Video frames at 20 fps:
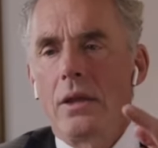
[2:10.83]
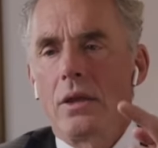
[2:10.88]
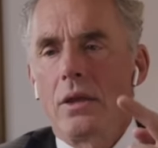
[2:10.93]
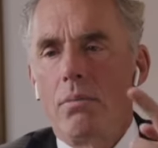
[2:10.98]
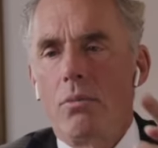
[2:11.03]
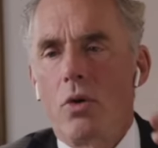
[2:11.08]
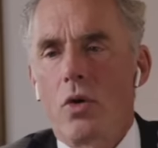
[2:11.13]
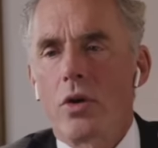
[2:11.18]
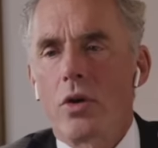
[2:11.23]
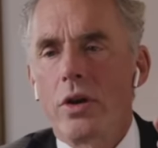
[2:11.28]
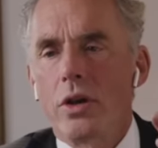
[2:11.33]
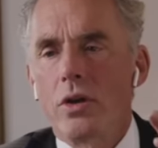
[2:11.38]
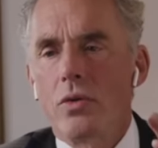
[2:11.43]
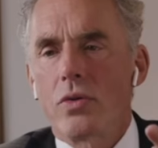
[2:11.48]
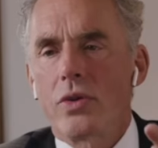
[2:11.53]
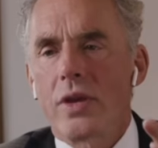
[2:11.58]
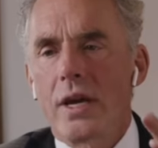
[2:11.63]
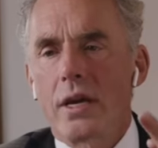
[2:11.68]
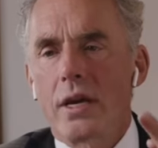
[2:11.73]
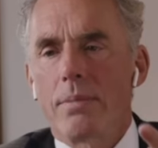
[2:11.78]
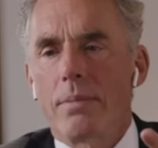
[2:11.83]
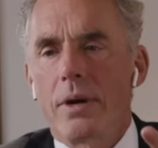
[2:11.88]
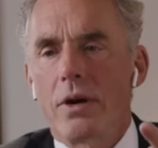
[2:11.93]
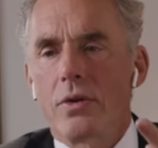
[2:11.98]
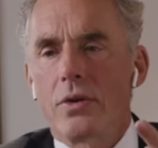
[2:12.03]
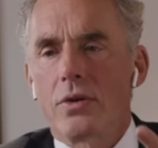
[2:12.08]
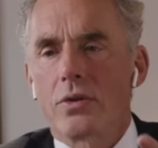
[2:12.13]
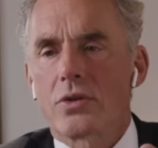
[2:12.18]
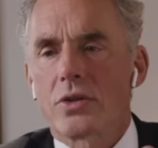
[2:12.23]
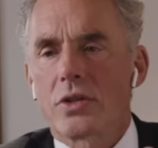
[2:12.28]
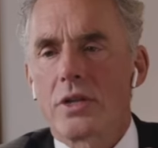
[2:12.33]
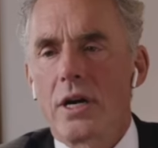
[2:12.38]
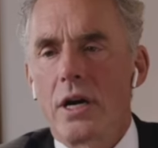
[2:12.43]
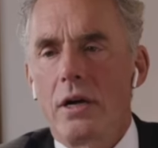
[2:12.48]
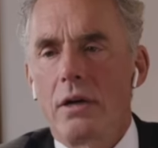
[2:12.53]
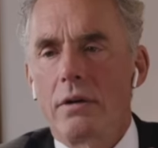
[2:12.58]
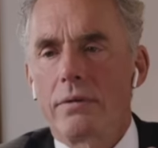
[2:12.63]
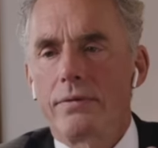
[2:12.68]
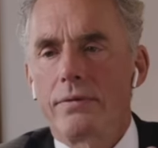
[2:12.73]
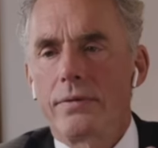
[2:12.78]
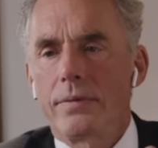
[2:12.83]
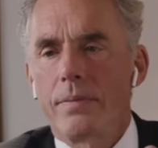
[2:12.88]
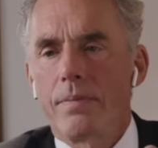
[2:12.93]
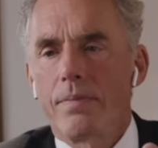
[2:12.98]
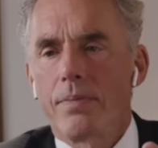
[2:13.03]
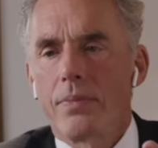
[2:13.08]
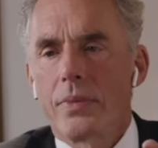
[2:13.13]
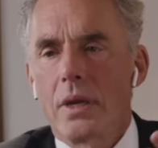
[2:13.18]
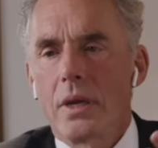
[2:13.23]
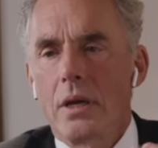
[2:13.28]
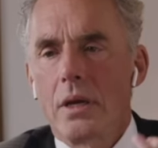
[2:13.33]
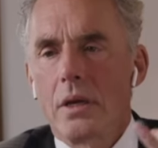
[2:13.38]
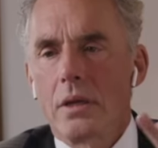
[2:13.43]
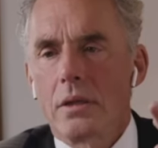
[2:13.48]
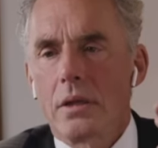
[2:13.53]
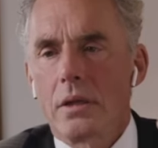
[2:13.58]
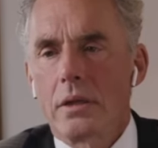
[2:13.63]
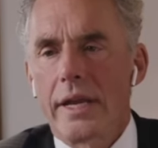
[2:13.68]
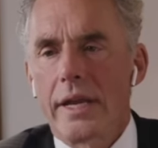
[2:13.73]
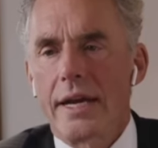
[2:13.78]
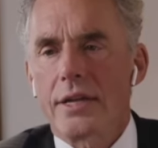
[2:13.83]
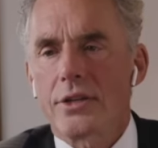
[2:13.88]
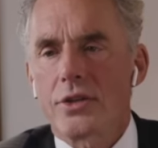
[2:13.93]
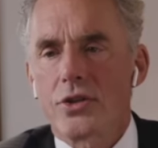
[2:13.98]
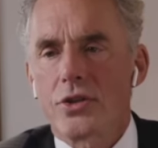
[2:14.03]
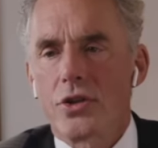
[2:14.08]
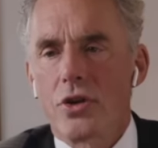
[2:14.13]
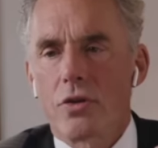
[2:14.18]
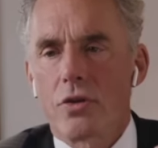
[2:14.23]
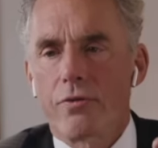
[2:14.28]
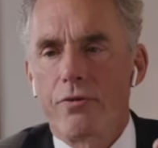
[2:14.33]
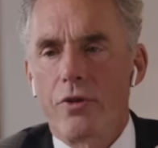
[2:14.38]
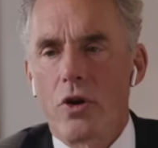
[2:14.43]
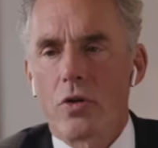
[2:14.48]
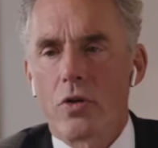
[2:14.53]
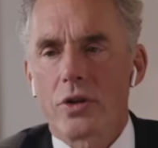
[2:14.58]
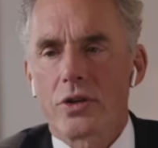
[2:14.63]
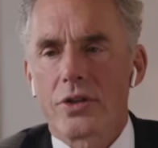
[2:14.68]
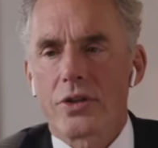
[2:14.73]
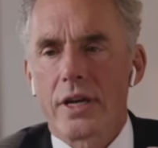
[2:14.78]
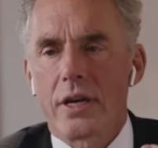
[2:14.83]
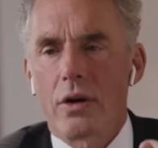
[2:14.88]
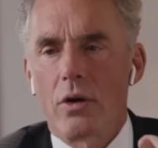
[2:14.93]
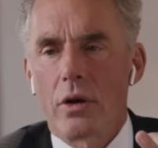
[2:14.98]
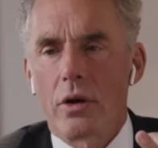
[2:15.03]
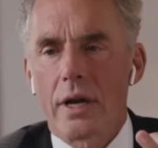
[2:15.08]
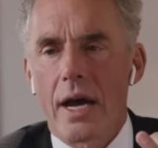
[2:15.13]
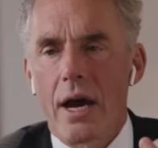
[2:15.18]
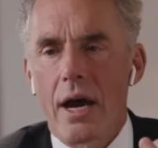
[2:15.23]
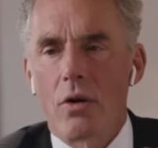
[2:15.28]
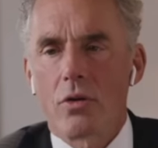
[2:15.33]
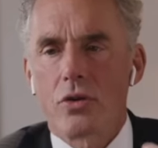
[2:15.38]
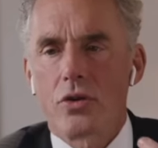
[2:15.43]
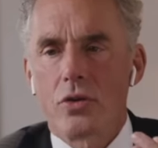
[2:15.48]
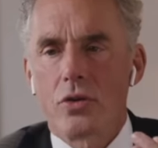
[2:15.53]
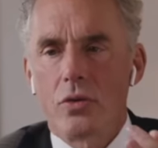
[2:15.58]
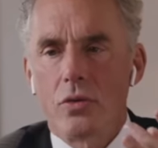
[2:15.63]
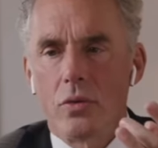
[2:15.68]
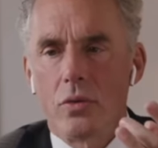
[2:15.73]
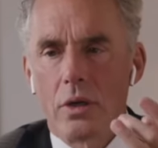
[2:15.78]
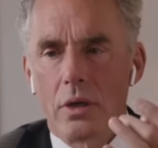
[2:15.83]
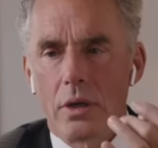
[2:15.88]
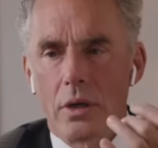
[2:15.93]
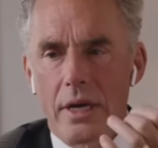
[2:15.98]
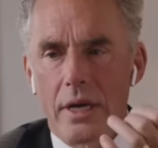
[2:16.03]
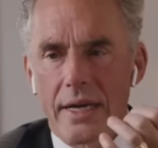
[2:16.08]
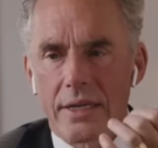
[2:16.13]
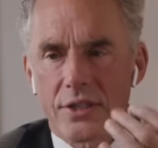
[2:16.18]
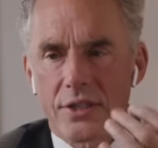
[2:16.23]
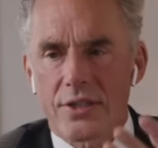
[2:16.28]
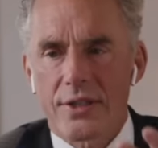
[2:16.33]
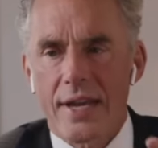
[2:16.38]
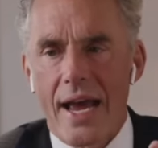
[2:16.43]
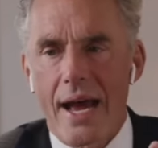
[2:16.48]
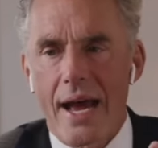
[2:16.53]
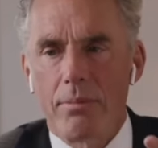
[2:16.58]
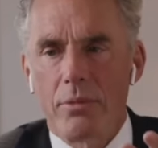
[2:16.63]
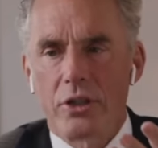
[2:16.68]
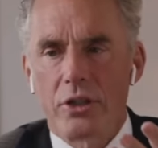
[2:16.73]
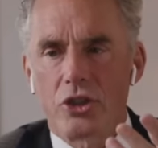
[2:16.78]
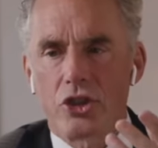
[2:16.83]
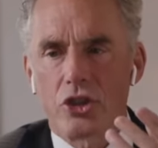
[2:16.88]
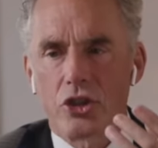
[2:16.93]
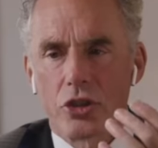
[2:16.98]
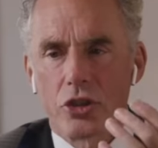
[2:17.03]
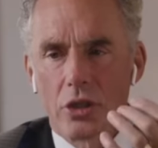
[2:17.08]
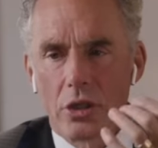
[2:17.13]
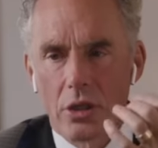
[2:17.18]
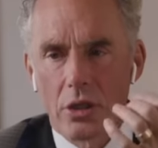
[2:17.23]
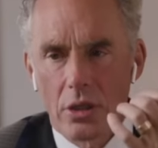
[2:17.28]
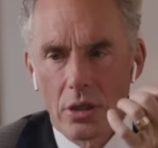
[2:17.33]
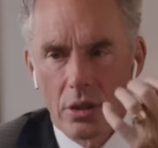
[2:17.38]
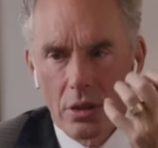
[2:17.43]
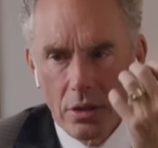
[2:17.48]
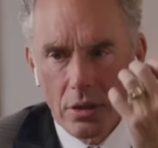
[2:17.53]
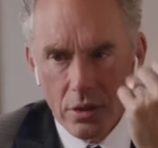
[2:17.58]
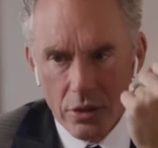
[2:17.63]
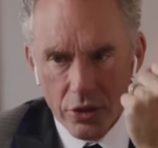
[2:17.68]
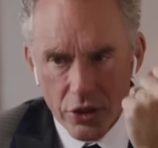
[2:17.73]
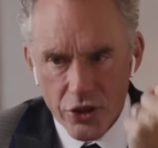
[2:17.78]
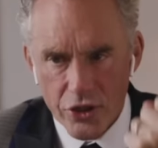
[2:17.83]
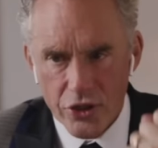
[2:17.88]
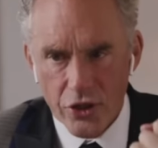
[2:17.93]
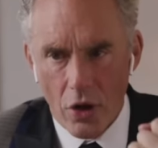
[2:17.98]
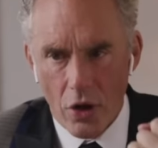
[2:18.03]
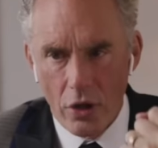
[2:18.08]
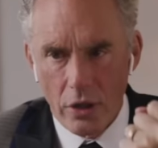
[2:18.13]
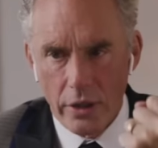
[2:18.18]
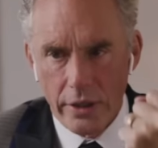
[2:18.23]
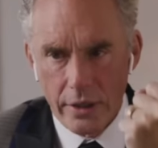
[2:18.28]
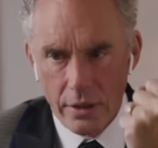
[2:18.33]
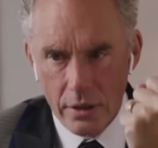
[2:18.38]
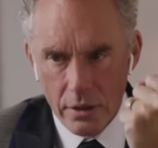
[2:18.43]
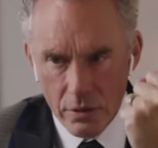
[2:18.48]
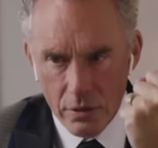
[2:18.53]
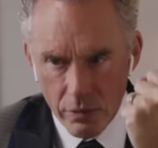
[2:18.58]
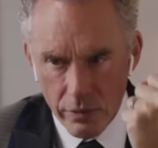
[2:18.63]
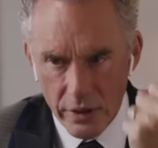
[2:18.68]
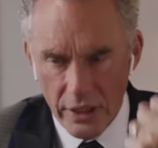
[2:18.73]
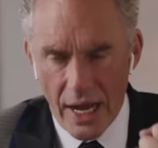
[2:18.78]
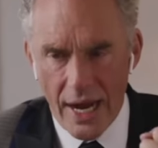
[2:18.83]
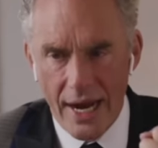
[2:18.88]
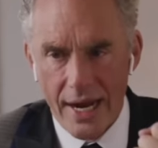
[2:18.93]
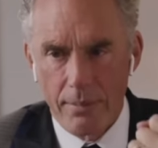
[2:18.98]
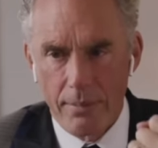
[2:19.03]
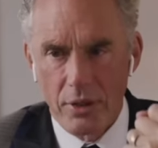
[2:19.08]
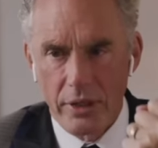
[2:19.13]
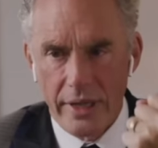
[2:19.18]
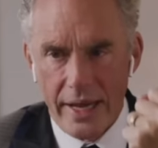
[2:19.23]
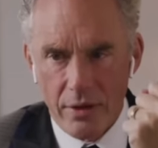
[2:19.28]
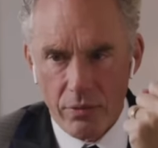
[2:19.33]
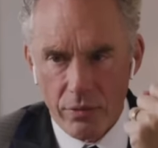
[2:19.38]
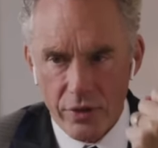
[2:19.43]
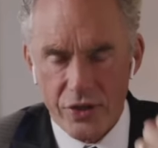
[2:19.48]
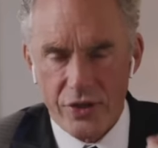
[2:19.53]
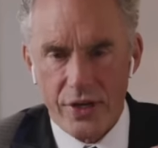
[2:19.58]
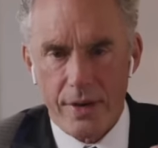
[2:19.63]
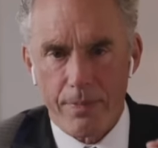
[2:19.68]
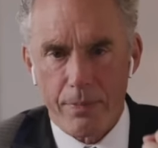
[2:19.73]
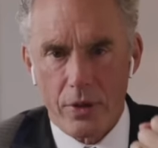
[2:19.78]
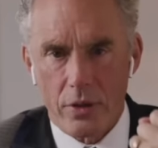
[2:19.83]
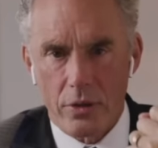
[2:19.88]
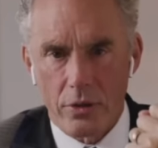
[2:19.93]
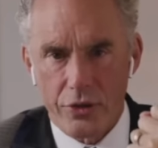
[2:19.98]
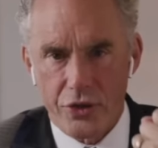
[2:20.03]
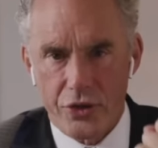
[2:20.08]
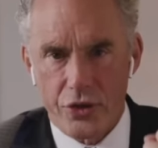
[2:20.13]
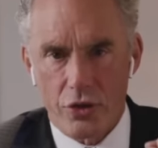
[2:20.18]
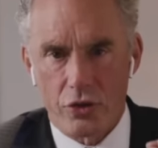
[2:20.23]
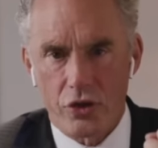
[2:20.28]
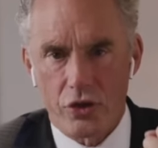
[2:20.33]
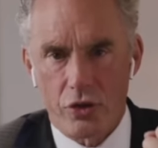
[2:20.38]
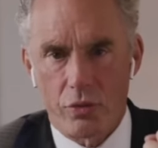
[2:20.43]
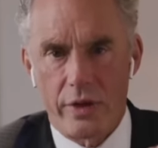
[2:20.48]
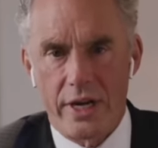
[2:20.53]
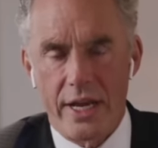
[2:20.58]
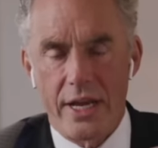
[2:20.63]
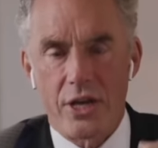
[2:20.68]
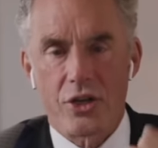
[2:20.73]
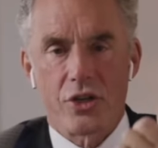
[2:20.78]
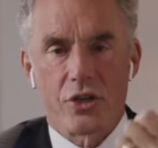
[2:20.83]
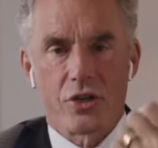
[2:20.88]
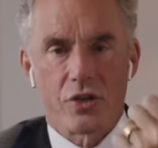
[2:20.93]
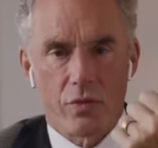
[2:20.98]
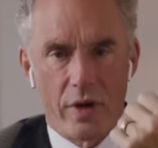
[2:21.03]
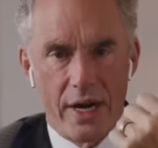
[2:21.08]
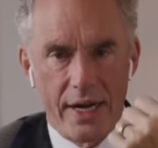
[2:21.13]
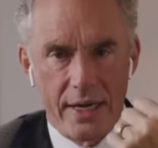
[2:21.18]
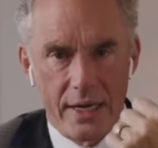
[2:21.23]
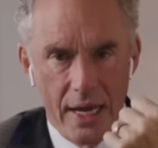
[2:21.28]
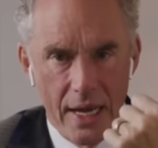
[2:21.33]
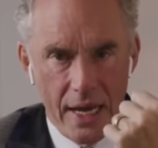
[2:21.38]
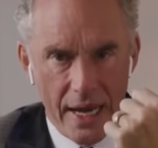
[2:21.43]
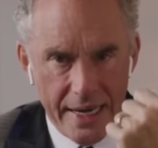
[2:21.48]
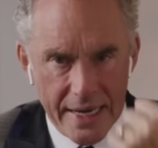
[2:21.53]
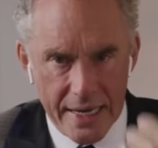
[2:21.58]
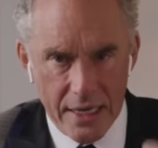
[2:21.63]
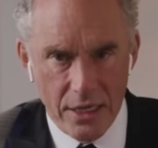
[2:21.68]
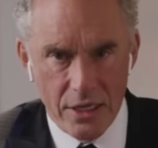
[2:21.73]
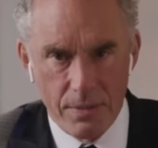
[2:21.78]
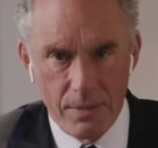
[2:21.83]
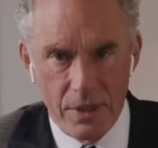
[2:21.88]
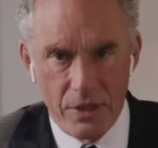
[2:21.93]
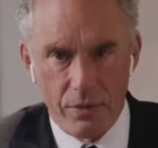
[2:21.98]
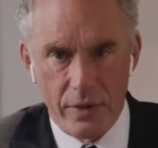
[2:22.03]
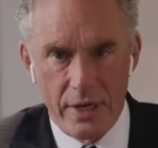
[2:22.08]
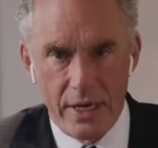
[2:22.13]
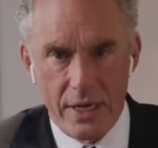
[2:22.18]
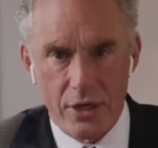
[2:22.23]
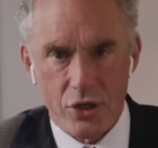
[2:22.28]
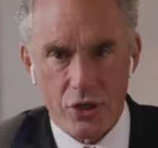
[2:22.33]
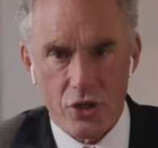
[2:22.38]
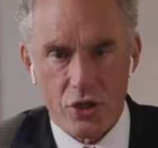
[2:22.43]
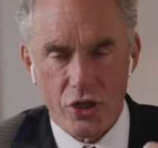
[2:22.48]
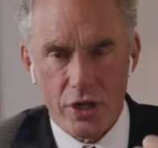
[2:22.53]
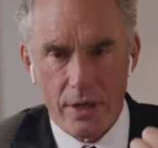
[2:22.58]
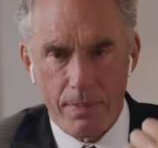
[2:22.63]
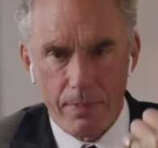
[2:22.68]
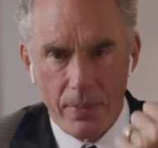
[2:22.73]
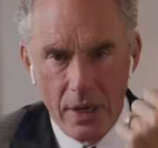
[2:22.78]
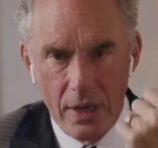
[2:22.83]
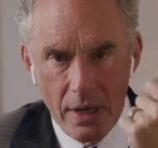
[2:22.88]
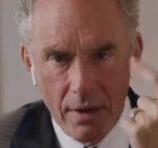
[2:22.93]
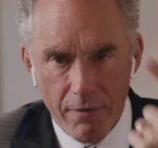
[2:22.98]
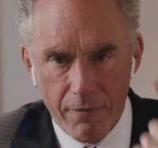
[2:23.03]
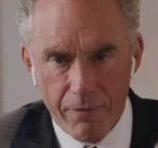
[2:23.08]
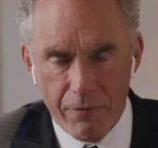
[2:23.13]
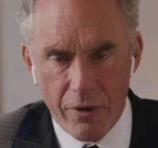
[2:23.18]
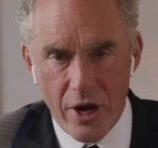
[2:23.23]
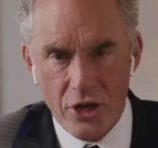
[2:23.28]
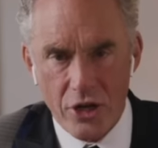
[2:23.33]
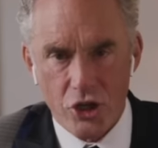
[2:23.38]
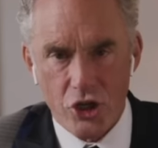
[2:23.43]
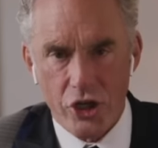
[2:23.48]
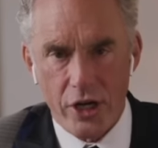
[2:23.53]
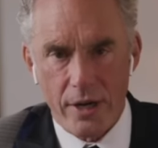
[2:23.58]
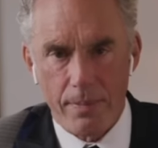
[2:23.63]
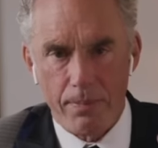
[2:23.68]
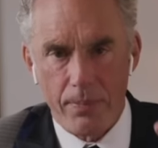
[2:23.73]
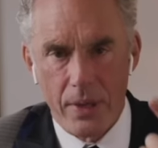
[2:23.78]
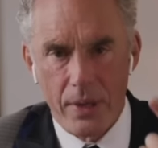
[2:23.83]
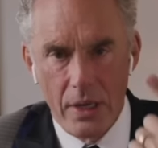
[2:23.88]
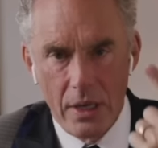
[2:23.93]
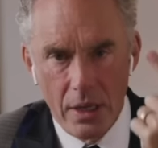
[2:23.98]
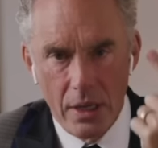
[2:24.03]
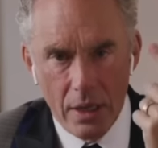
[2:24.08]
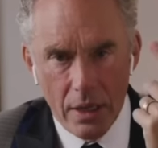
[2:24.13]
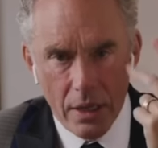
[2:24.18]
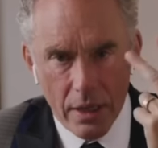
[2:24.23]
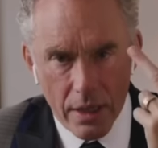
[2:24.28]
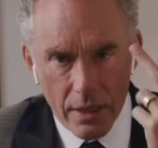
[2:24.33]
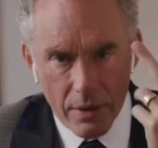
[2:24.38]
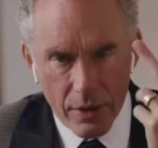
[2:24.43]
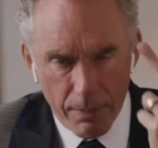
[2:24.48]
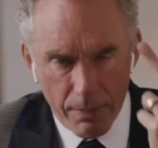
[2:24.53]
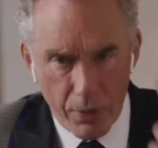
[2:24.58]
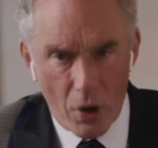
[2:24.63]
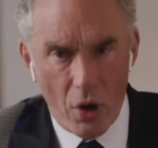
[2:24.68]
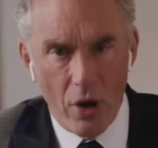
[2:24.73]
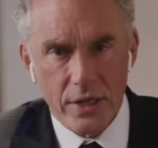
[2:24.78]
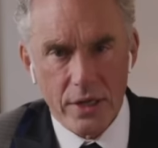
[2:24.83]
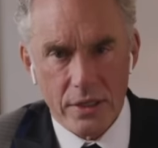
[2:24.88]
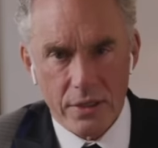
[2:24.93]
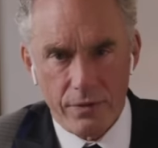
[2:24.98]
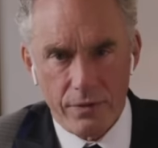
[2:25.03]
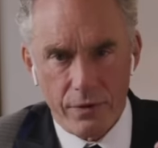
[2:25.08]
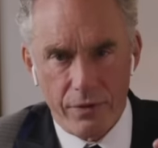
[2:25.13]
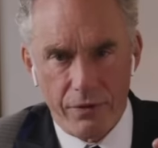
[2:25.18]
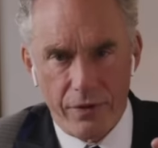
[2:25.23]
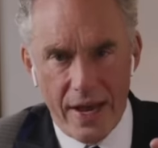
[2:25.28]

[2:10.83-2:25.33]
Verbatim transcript: the more you think about yourself, the less you're focusing on how to establish solid, reliable, and reciprocal social relations, right? An intimate relationship, friendship, the, the bonds of a